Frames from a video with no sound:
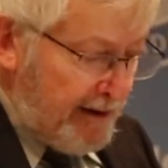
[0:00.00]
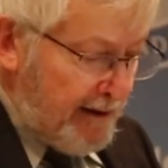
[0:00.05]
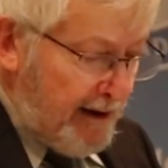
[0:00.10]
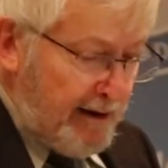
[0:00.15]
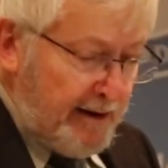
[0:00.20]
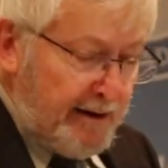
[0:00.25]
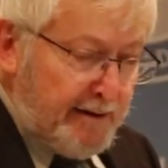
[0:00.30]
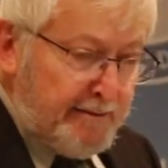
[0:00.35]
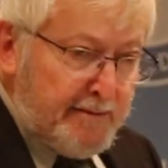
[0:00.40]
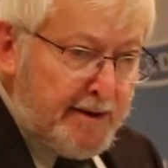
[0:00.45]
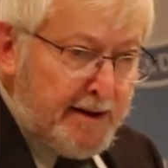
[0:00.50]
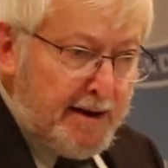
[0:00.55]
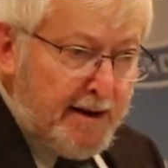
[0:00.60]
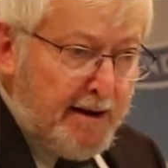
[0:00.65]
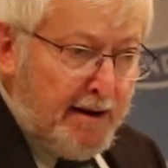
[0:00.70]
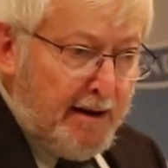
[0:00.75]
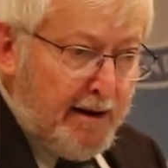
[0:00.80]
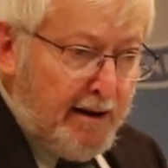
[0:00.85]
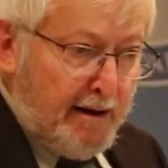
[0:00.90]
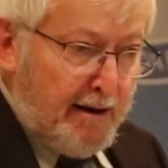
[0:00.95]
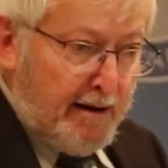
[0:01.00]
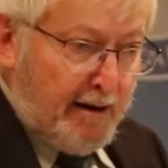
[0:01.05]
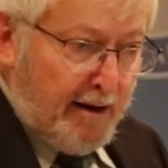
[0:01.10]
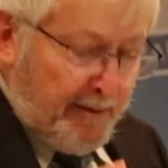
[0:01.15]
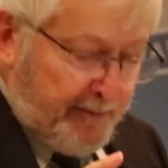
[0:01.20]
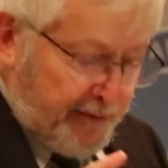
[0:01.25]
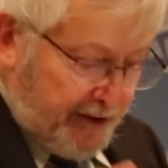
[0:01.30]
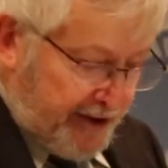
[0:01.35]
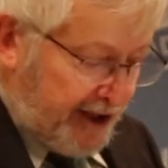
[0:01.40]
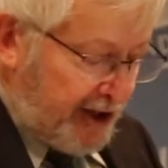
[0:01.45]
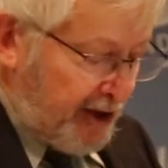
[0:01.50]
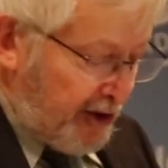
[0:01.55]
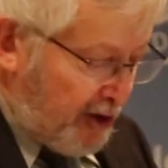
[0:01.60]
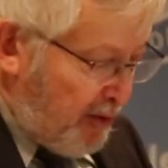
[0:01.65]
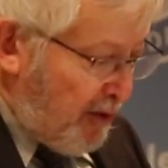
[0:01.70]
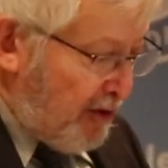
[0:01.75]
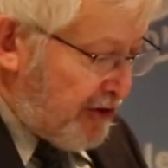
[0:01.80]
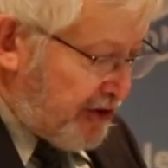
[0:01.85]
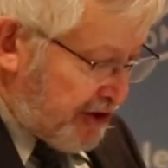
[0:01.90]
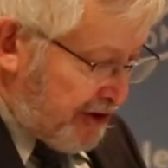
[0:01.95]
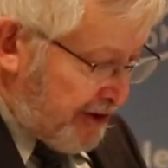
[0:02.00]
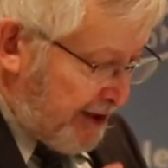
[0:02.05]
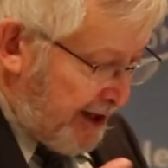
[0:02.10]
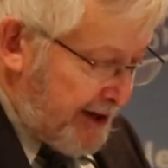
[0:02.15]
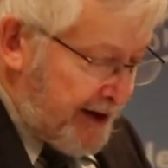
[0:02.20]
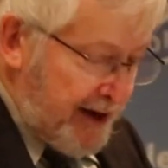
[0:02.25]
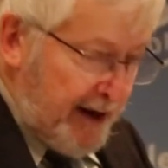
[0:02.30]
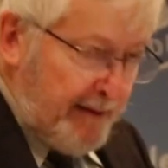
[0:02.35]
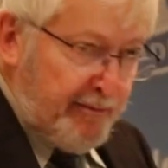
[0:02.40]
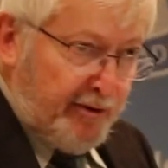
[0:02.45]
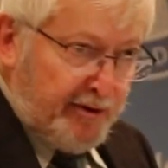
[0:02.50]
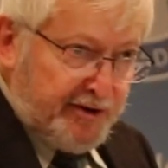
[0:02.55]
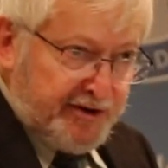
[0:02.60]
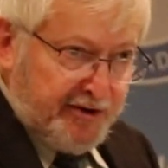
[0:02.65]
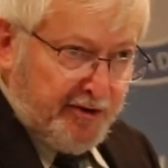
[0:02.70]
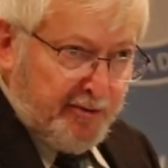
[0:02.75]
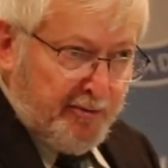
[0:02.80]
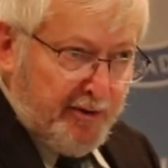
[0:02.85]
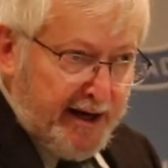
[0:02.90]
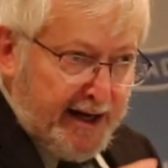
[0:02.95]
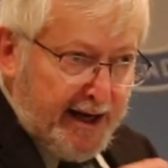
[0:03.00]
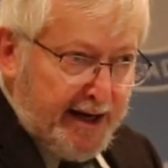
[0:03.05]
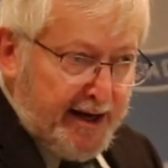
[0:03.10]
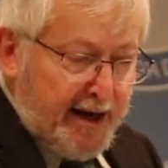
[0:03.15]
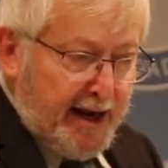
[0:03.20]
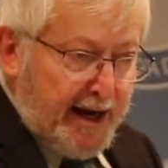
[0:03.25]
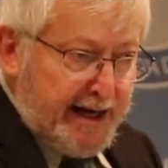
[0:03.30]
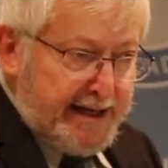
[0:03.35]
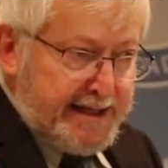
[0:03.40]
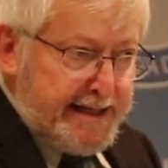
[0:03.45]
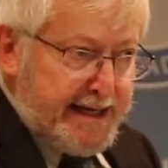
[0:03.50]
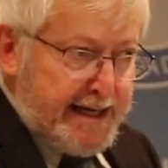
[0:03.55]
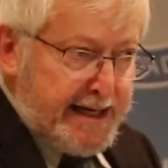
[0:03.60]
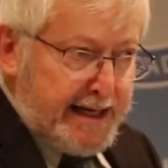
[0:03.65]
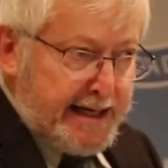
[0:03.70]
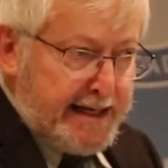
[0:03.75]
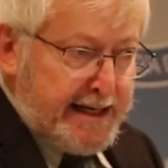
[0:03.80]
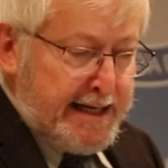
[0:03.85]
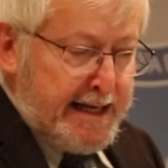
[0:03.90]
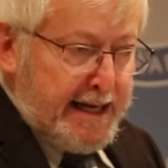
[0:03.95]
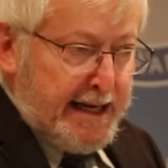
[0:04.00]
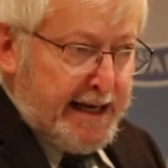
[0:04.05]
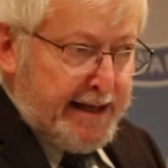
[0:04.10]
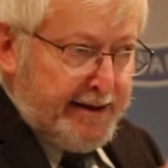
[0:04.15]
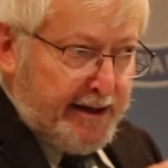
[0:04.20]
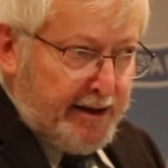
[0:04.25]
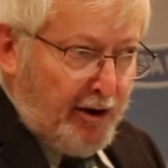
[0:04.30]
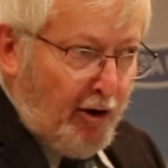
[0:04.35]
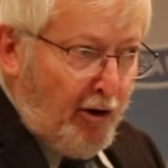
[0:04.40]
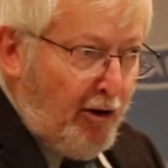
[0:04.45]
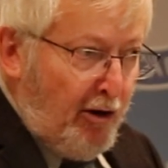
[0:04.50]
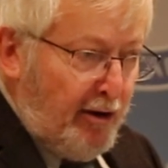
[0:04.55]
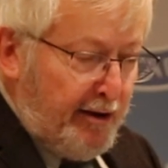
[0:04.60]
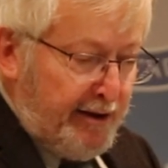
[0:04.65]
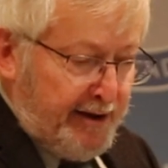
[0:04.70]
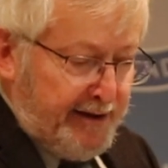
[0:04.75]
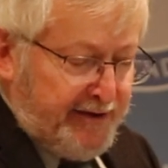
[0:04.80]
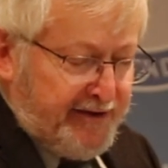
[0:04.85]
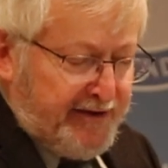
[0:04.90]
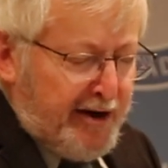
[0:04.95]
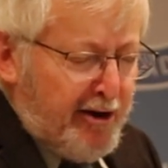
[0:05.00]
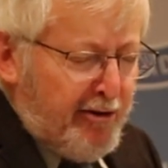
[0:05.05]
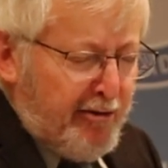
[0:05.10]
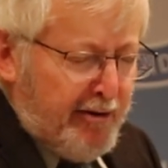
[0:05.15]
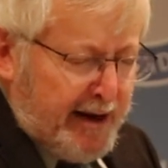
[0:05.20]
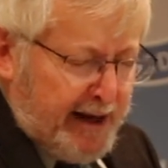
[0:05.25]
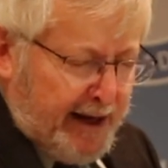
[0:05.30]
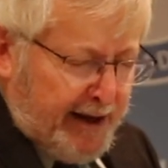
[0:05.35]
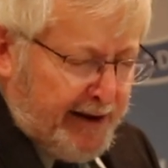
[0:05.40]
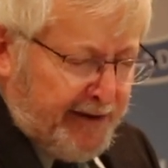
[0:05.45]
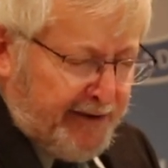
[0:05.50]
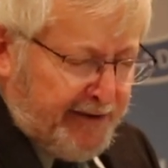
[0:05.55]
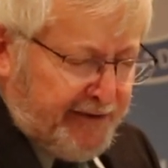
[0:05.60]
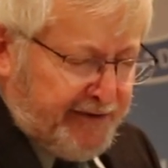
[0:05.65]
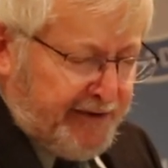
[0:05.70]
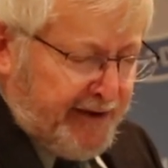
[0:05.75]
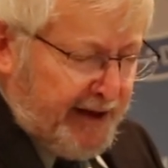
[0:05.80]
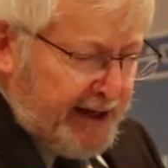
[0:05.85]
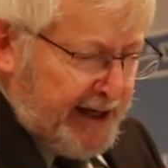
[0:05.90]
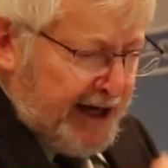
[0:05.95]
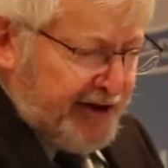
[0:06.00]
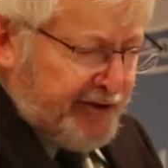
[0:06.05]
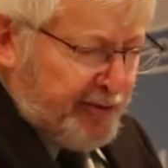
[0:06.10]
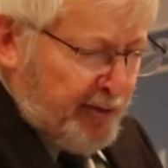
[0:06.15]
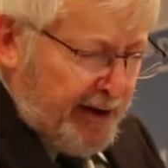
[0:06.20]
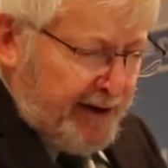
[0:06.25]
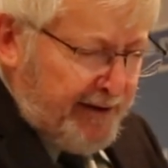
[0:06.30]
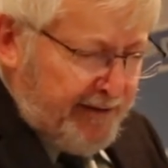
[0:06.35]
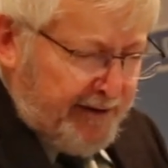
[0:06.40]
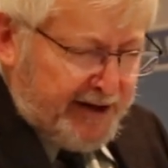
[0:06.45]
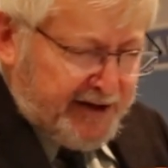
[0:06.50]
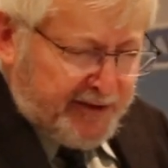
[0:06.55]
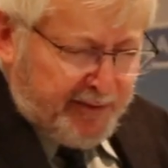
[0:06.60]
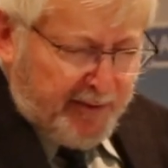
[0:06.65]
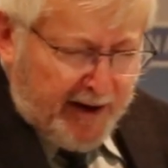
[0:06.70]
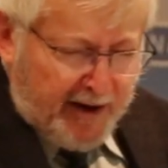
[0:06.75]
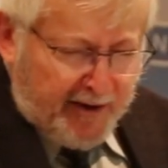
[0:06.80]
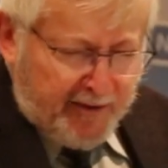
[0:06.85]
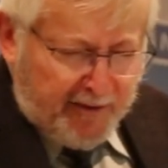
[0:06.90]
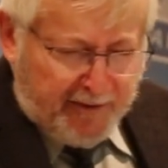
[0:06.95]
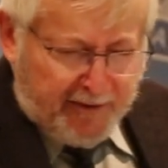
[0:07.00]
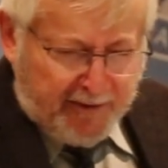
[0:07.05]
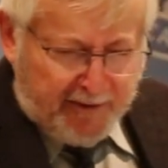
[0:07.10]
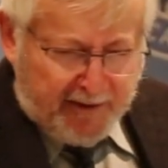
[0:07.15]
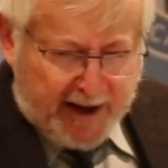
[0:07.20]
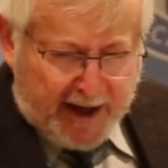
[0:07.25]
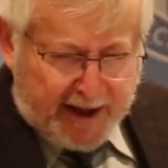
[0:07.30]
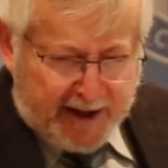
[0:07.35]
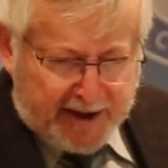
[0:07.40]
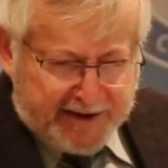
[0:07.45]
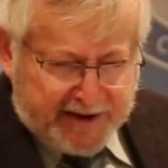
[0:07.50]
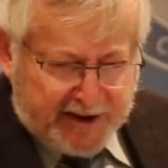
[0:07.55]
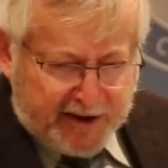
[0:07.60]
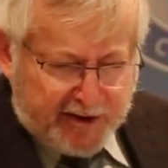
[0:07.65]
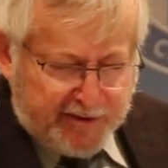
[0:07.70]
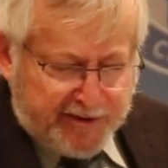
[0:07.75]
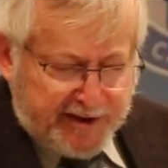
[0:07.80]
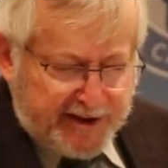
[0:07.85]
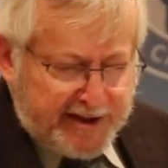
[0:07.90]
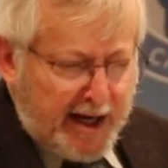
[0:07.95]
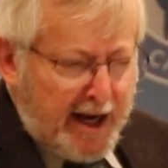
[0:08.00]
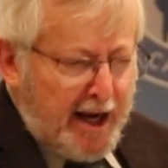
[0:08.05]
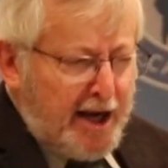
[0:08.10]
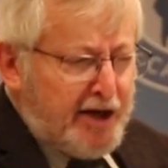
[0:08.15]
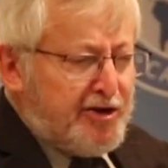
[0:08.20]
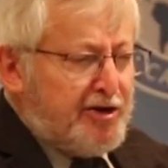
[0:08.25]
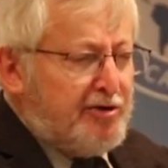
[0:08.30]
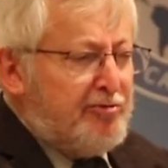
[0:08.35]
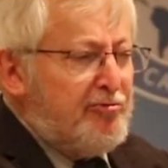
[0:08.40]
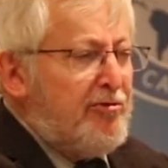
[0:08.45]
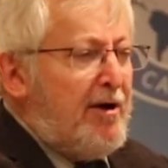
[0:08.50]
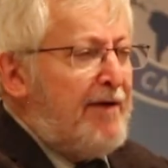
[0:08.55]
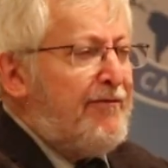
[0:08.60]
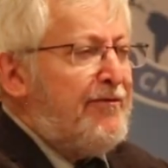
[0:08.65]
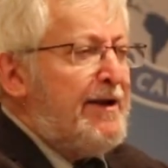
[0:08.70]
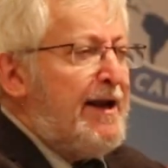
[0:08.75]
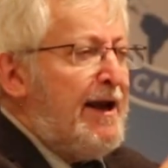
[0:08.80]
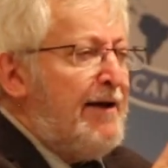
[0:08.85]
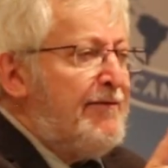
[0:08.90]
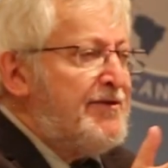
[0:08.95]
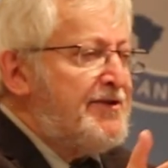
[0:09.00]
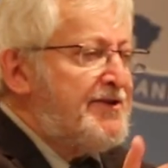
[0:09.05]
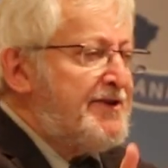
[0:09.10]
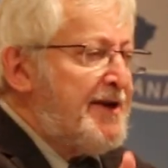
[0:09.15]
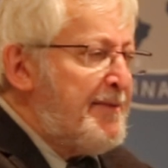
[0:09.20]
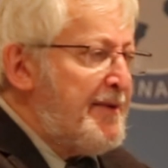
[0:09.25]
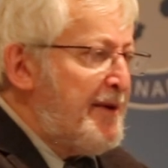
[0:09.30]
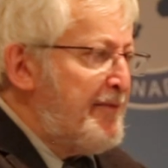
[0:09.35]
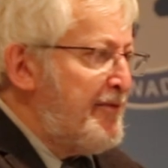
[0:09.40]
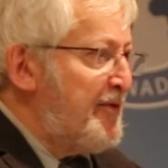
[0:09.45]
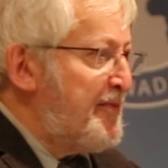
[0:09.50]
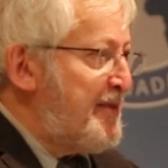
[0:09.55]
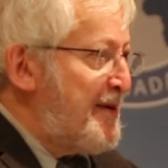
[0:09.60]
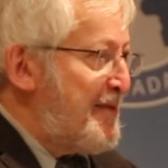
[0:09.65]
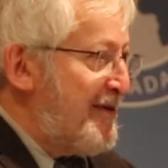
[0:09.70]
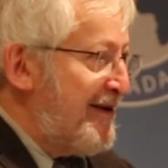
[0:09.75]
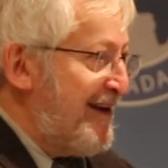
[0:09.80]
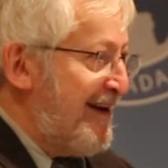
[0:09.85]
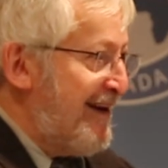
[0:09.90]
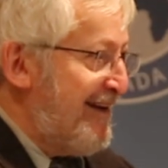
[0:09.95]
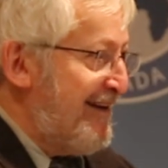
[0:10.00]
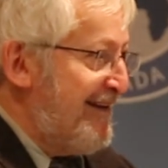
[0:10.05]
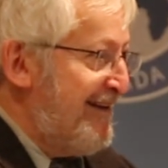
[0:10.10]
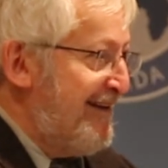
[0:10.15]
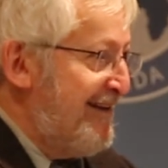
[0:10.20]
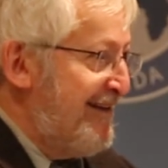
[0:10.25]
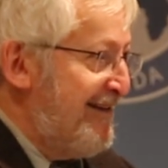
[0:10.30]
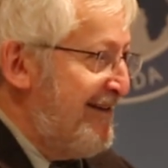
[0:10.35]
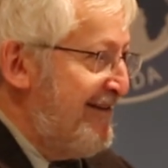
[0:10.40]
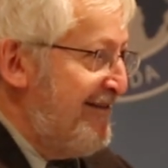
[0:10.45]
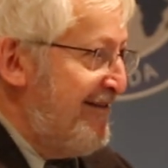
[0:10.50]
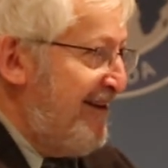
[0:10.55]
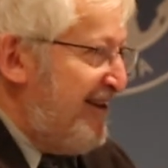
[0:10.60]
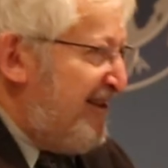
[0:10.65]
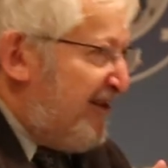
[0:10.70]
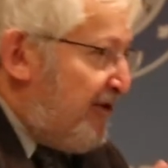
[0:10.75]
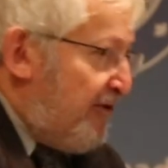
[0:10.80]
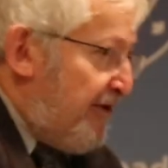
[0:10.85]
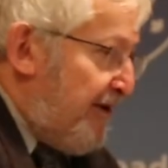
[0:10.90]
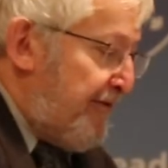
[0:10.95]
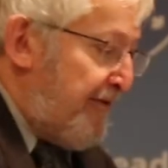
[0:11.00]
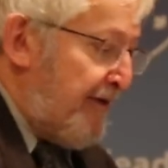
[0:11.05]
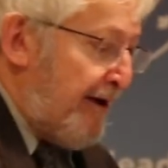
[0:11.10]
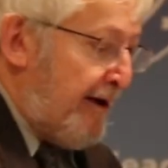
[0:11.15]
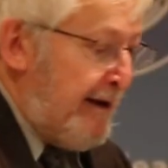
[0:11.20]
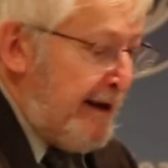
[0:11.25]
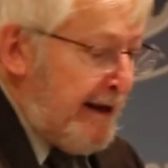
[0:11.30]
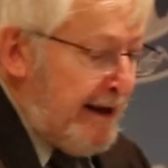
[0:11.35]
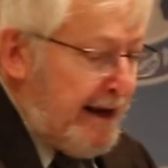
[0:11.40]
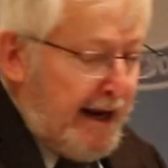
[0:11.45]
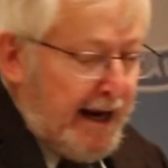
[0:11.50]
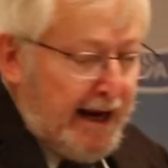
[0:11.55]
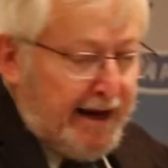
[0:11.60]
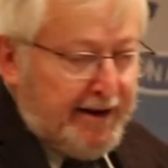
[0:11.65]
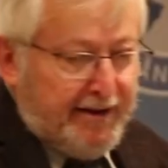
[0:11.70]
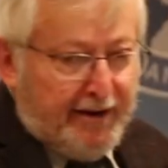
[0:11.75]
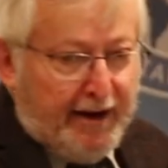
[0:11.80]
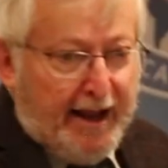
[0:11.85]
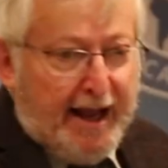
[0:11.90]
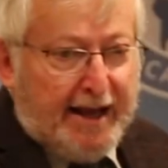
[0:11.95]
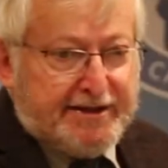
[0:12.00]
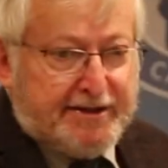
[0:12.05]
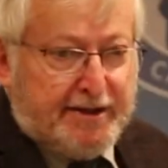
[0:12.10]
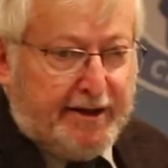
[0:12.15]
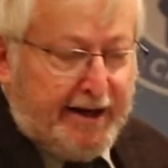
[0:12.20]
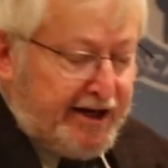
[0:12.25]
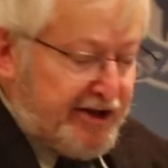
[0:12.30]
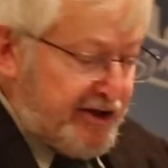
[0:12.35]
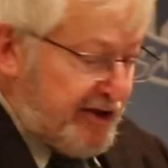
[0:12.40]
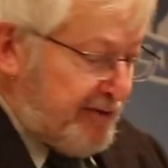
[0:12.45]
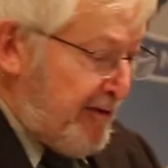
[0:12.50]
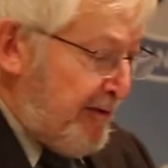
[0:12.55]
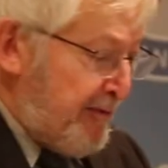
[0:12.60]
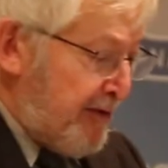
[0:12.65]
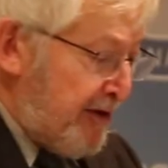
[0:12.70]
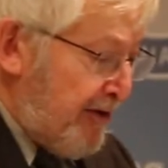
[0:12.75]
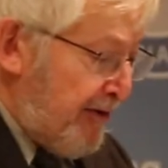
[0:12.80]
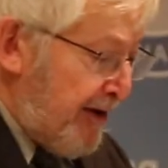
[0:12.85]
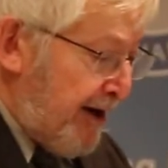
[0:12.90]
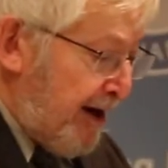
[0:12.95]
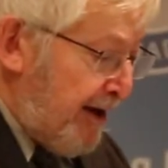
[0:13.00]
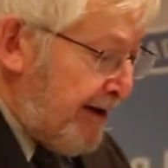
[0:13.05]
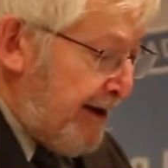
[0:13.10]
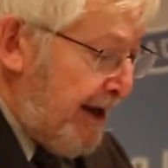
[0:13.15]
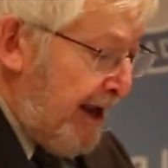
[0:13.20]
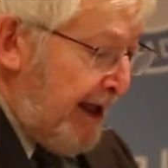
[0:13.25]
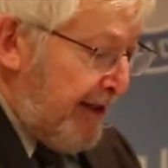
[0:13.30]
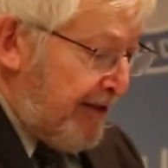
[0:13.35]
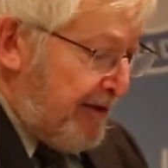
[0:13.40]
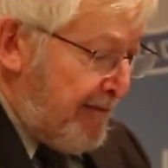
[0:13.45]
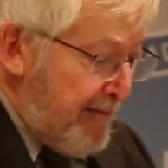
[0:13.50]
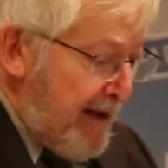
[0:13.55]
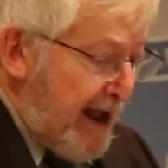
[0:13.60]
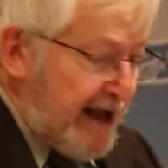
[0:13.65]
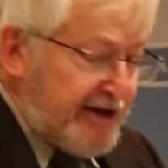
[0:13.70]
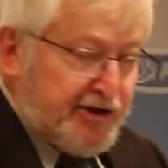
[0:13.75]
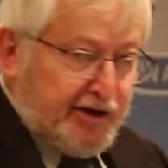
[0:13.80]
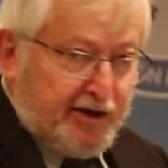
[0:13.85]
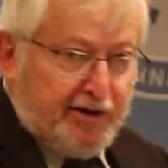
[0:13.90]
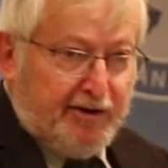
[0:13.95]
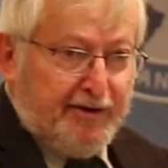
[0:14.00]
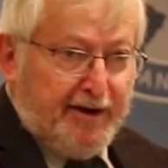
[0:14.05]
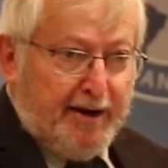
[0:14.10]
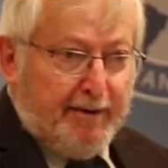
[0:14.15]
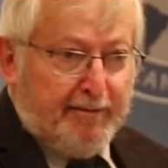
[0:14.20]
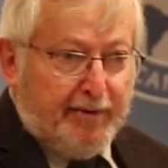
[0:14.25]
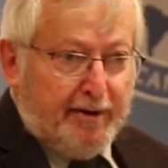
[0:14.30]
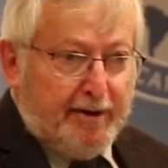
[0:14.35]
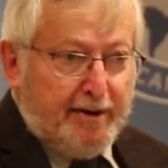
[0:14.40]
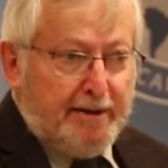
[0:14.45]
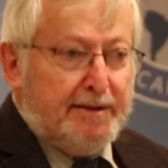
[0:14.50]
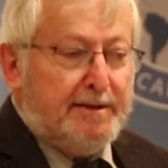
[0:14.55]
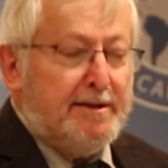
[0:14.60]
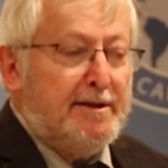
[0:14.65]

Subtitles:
a particular quotient, a number, so that we get an idea that the theory is that each one of these 338 constituencies should roughly have the same number of people in it, right? Only fair. And in the last election, the one we're going on, the magical number,